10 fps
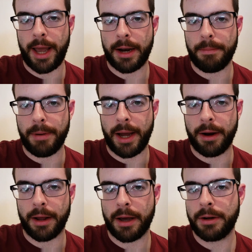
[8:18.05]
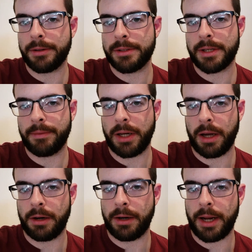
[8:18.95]
at about 170 to
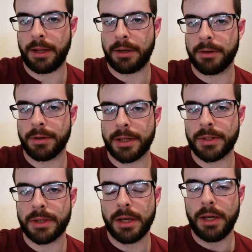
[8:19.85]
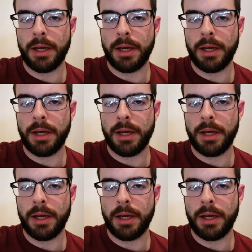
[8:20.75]
180 degrees